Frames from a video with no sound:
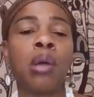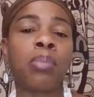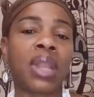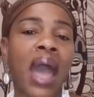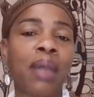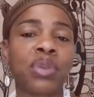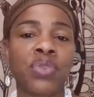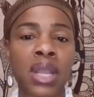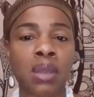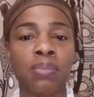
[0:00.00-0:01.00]
But I would
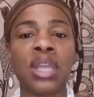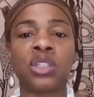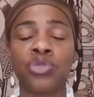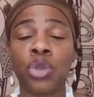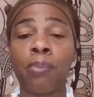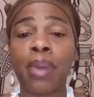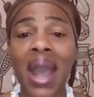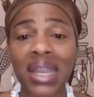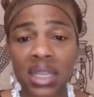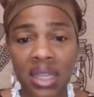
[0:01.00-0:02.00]
recommend if you're
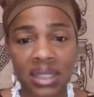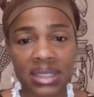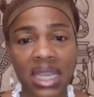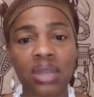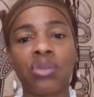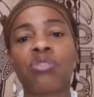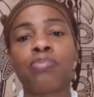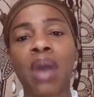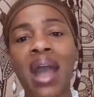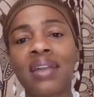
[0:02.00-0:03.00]
buying containers,
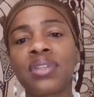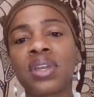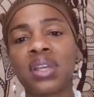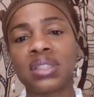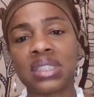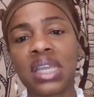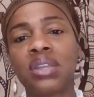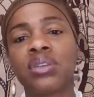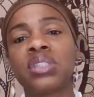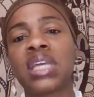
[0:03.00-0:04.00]
buy the
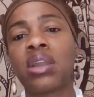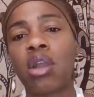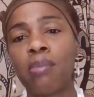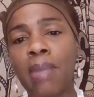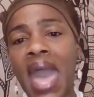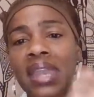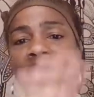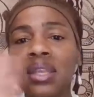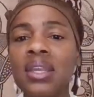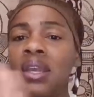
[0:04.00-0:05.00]
containers that are
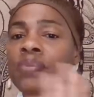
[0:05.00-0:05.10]
matted